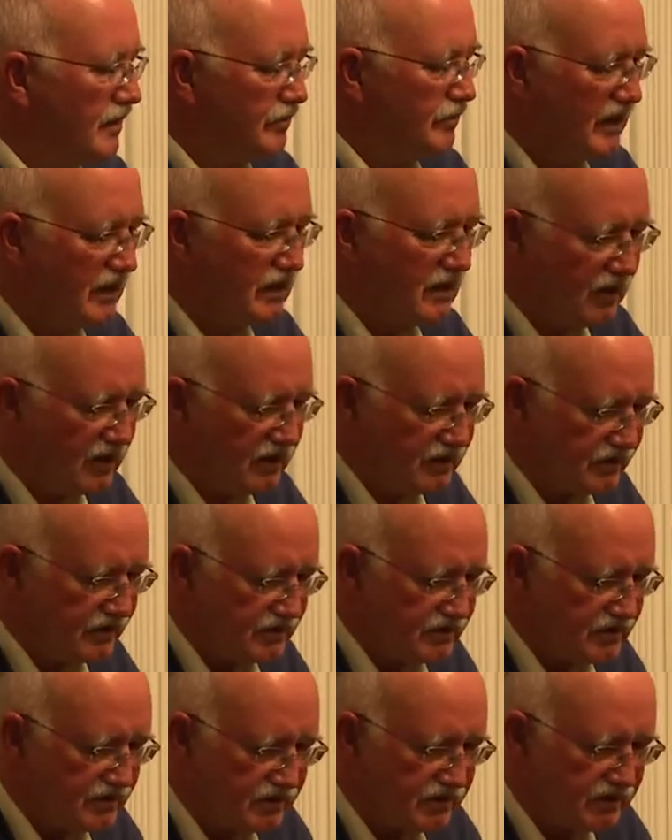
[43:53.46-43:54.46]

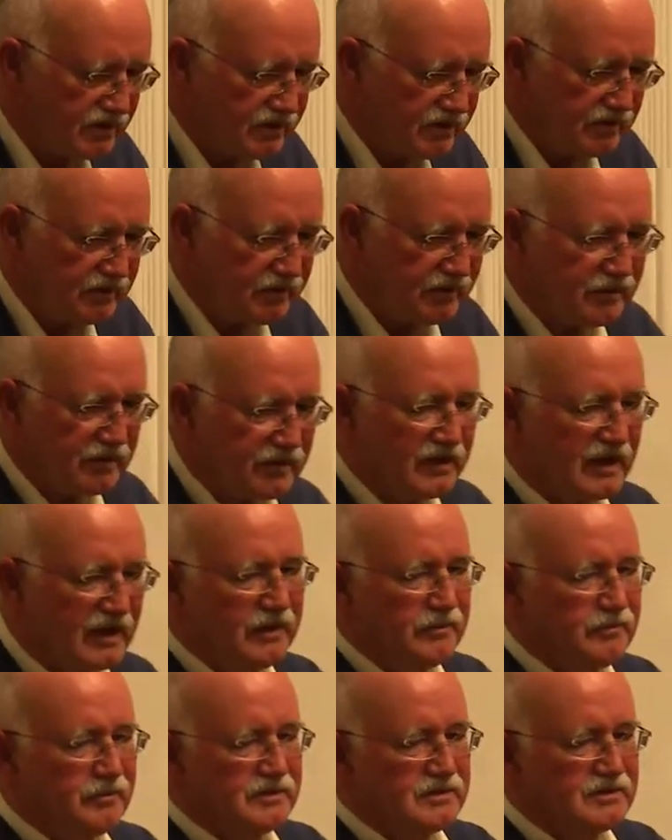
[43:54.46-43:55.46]
because what
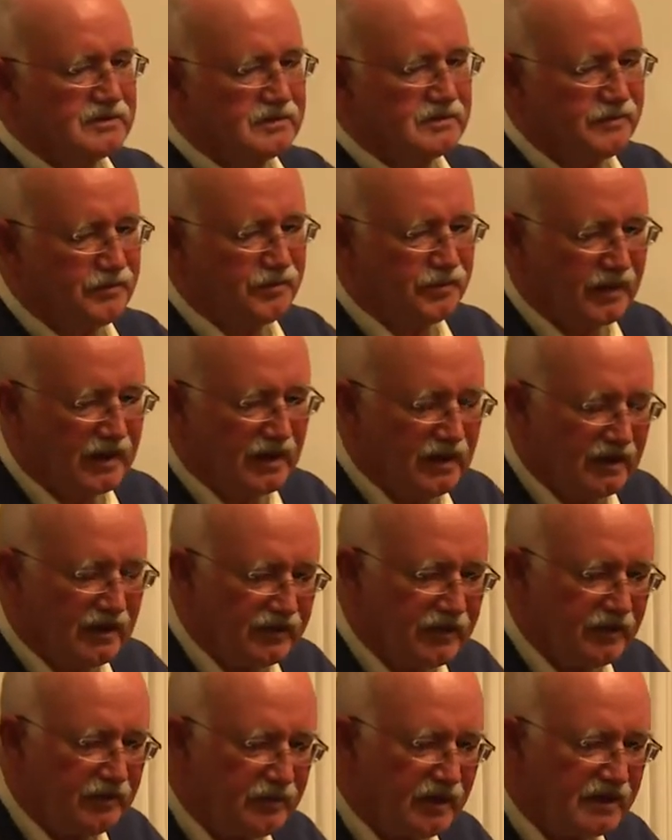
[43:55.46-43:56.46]
I was,
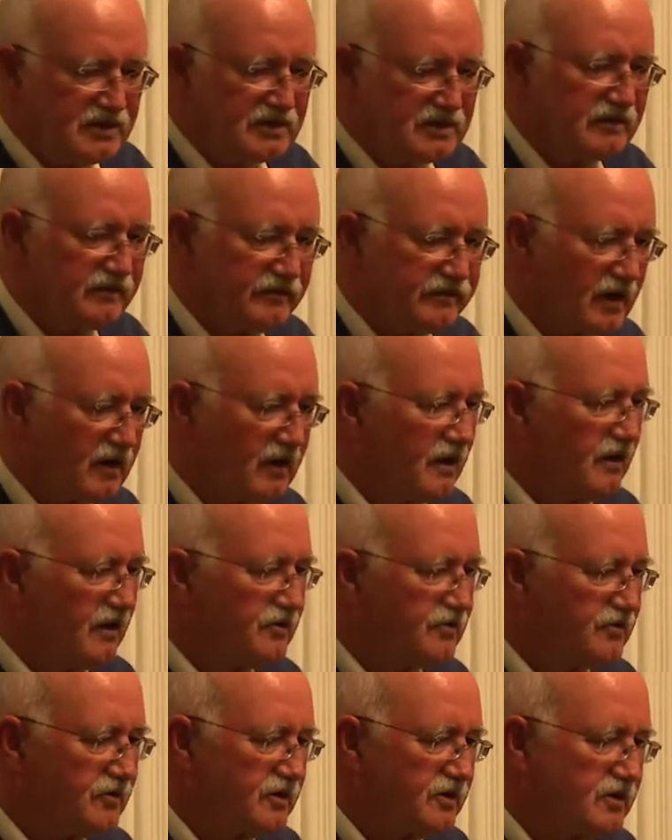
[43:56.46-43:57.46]
though much of our
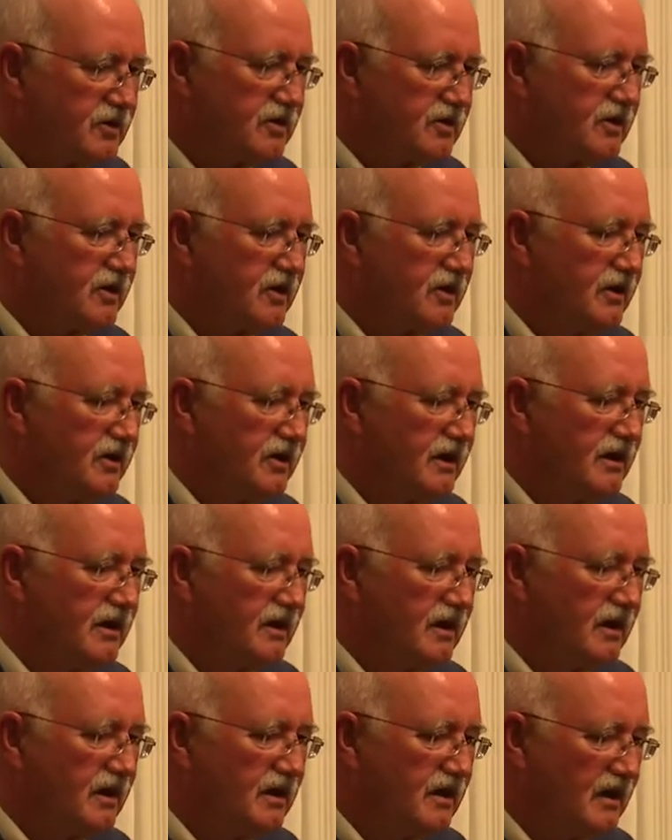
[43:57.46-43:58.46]
literature
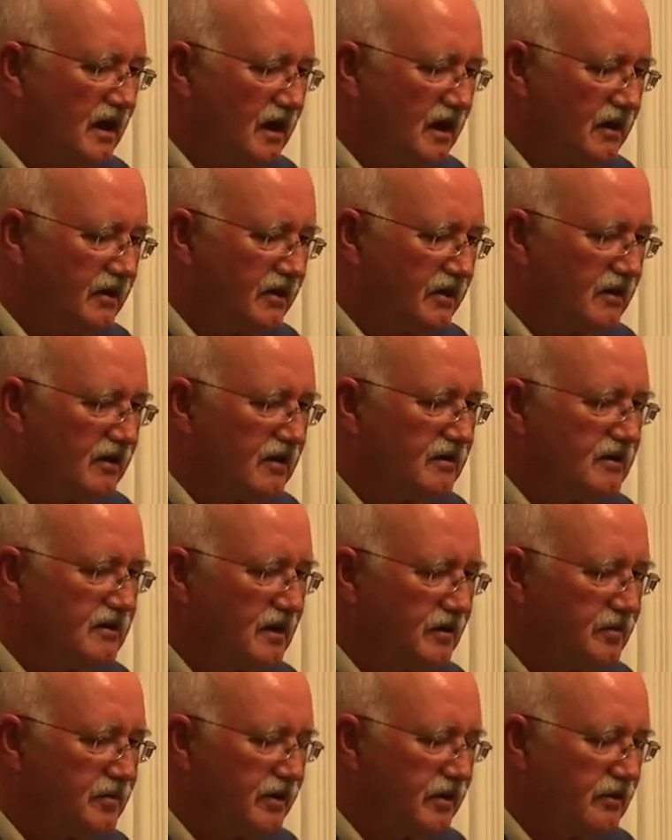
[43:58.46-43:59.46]
in, in Ireland,
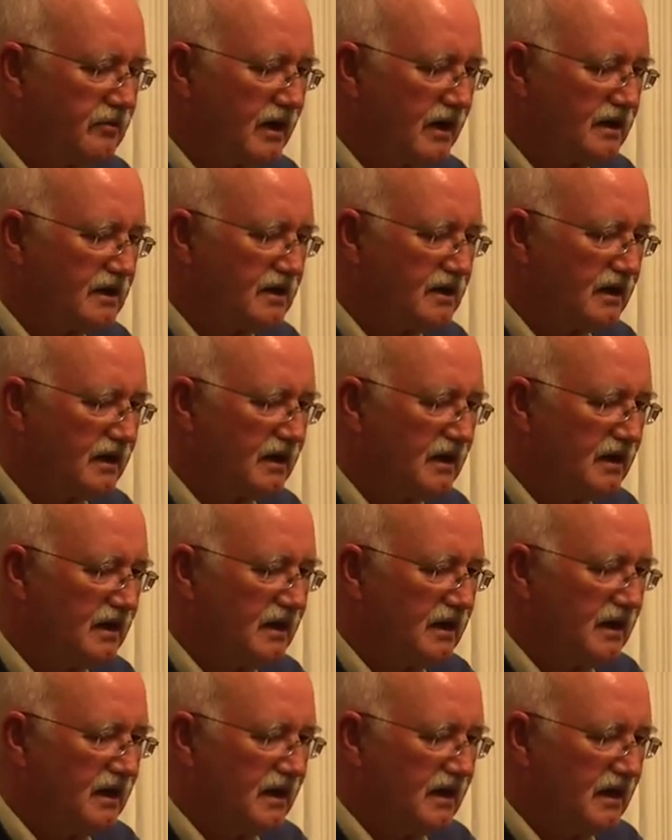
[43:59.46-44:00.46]
contemporary writing,
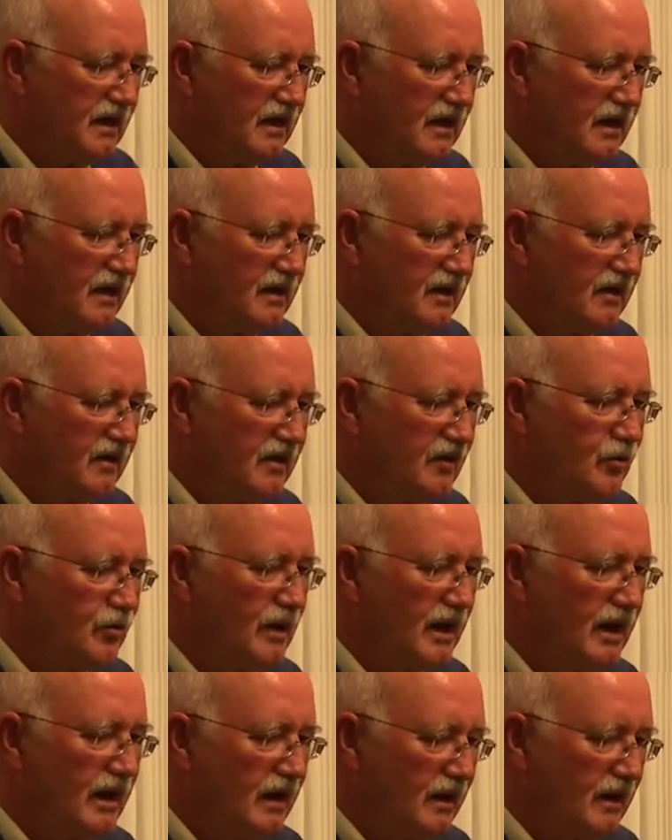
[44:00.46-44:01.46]
uh,
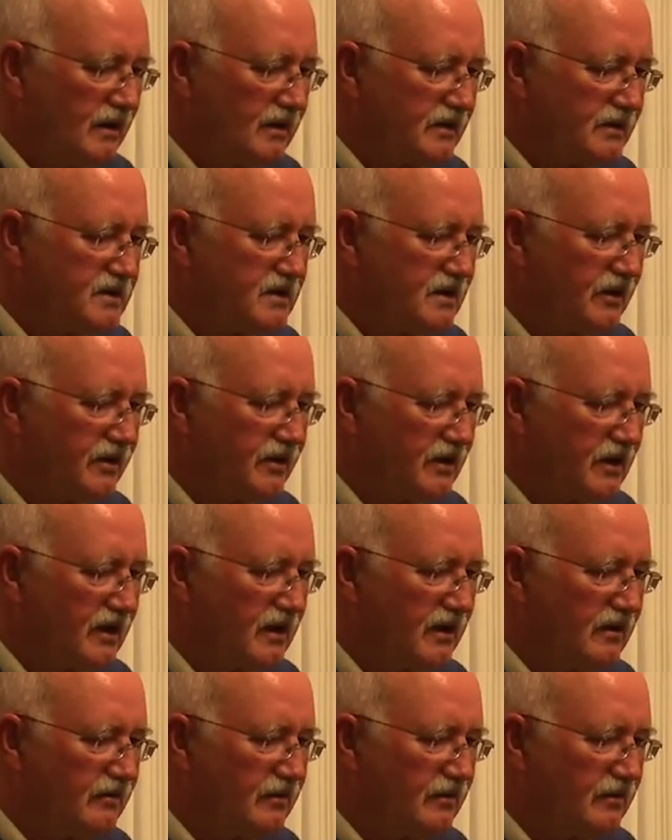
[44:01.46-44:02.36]
dwells on a kind